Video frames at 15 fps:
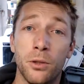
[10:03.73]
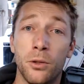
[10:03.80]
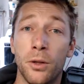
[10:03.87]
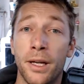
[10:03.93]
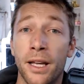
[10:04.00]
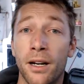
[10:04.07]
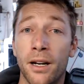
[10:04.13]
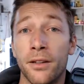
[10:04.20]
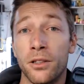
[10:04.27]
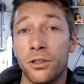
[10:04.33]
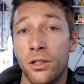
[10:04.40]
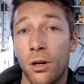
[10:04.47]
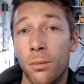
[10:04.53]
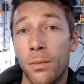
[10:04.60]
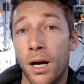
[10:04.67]
who get on their
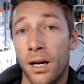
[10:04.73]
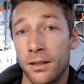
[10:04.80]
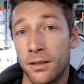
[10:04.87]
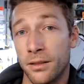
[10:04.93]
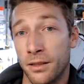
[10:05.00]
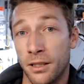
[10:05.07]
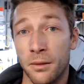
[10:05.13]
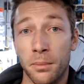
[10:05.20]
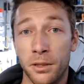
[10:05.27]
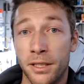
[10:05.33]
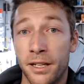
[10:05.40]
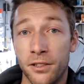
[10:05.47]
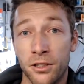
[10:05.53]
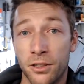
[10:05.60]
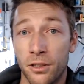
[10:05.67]
soapboxes and their
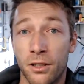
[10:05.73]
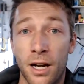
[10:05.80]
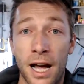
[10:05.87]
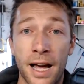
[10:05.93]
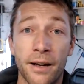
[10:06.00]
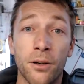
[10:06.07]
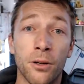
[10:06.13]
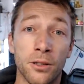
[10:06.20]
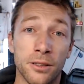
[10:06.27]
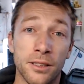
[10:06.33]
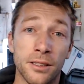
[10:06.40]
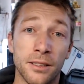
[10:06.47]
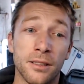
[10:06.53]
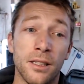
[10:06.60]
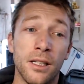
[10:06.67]
pretentious little high
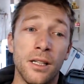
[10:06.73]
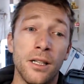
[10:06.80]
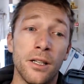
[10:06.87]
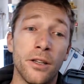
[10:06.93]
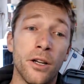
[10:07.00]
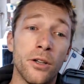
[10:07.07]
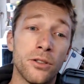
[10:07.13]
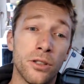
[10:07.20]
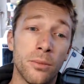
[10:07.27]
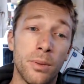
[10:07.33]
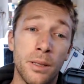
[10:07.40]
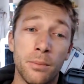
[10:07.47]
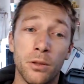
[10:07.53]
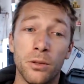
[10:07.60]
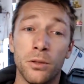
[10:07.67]
horses, those are the
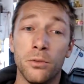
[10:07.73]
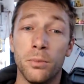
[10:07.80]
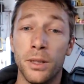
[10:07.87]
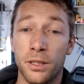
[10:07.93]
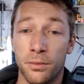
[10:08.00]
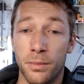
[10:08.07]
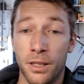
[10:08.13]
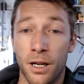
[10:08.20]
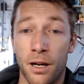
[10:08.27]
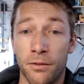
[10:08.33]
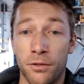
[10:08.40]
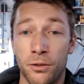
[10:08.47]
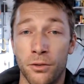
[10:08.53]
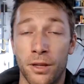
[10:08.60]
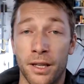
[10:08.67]
people who piss me off,
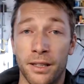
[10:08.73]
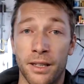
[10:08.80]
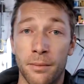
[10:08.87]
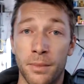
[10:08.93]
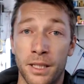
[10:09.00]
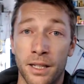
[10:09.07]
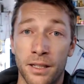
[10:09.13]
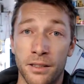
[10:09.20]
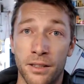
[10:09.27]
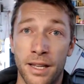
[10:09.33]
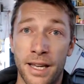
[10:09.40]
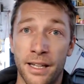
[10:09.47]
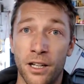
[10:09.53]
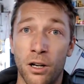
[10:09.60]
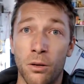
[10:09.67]
who think that because
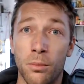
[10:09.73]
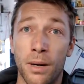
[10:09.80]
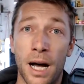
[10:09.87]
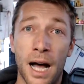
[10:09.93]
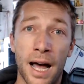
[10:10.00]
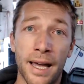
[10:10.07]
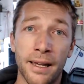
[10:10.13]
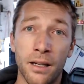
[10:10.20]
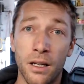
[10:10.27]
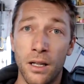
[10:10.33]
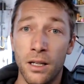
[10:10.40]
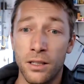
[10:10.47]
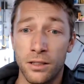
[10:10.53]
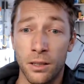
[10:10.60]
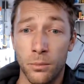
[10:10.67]
they go buy
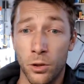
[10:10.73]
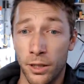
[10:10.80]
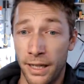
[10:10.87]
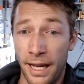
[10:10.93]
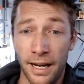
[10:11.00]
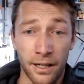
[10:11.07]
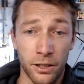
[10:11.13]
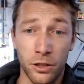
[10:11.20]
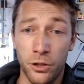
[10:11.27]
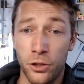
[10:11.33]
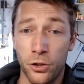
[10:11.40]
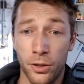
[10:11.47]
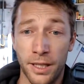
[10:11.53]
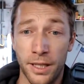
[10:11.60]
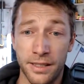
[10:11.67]
some organic
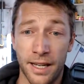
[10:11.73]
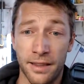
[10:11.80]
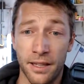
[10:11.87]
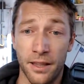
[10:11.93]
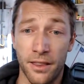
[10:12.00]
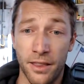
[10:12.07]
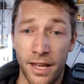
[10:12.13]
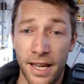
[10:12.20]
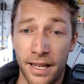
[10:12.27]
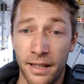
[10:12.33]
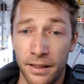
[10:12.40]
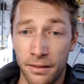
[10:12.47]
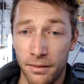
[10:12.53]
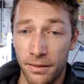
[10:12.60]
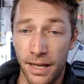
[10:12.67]
nutrients at
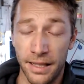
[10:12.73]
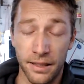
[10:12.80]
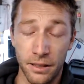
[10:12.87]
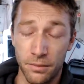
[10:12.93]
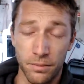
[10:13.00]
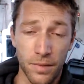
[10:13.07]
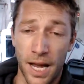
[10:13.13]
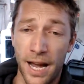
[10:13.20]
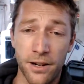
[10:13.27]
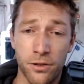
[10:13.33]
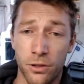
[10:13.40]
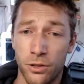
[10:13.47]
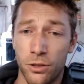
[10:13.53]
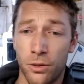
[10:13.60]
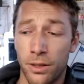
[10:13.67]
the hydro
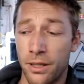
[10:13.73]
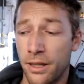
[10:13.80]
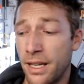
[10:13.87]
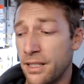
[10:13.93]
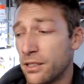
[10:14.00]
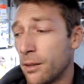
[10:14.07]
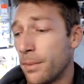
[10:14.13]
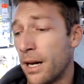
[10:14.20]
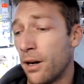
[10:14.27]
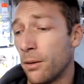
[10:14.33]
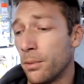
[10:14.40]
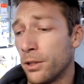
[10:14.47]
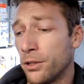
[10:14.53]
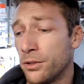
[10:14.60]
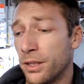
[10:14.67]
store, that they somehow are
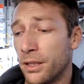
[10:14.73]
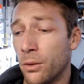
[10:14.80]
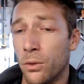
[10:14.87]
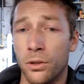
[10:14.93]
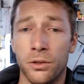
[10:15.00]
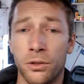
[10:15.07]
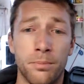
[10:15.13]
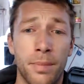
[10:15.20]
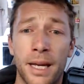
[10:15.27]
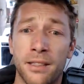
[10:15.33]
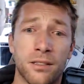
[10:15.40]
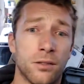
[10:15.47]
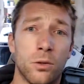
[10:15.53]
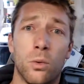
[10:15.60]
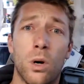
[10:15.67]
producing the world's
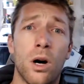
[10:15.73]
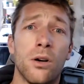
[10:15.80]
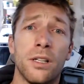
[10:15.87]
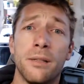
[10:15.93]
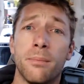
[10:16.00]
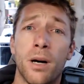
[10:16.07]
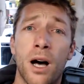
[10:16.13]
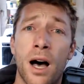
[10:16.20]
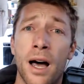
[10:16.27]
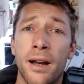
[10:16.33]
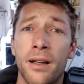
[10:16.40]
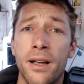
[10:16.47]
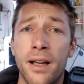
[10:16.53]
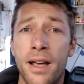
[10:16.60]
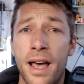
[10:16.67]
best quality pot,
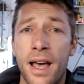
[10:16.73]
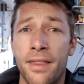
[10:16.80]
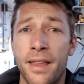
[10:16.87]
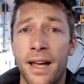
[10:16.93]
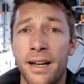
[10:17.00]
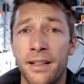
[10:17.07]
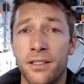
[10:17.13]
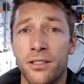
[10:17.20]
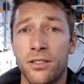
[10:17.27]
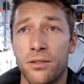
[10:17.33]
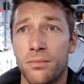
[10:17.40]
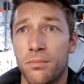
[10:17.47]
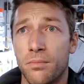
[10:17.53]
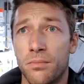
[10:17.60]
and that it's